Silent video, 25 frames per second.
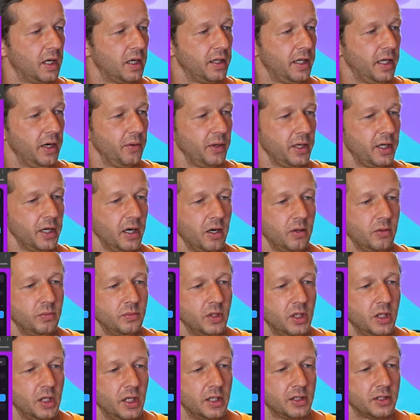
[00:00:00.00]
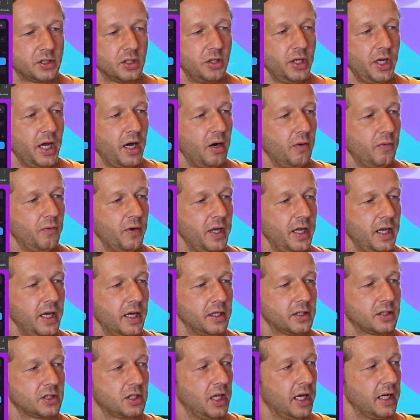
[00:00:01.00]
There we go. So now if we
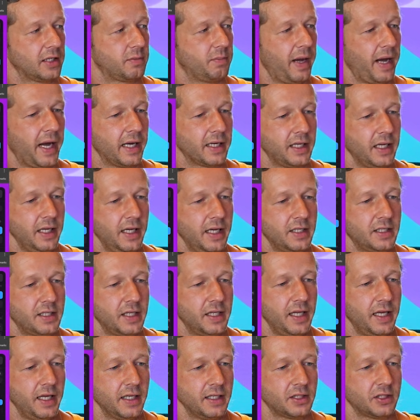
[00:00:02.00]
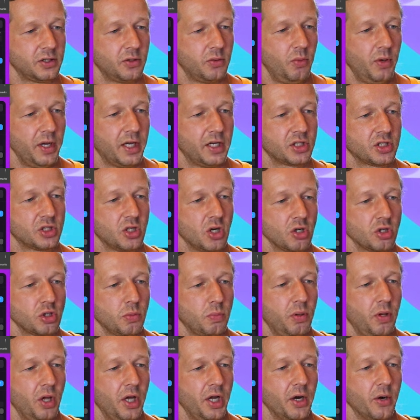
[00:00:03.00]
select back into this, we can start to
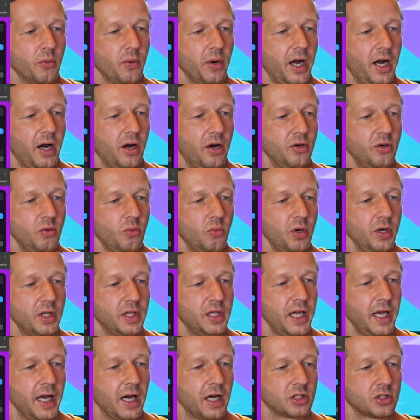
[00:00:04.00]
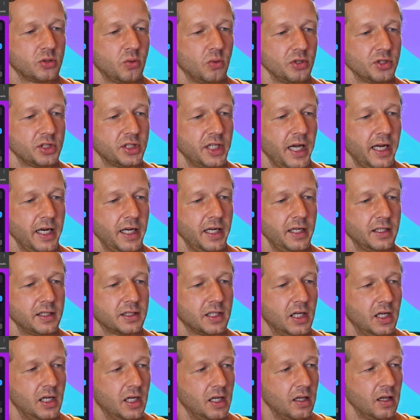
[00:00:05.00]
play around with the actual
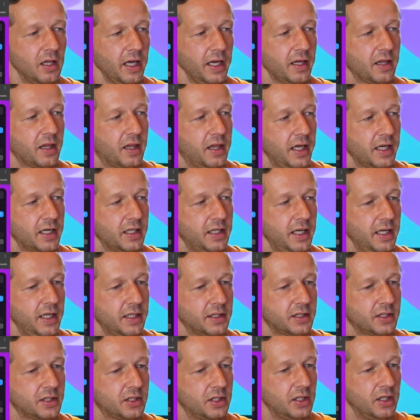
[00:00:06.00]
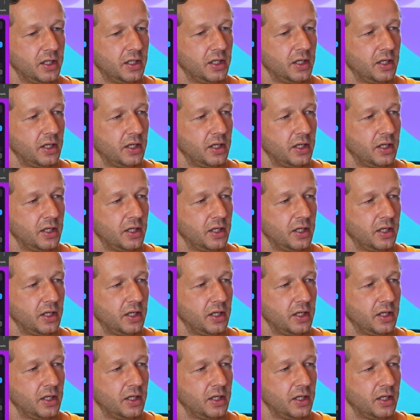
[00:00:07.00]
settings like thickness.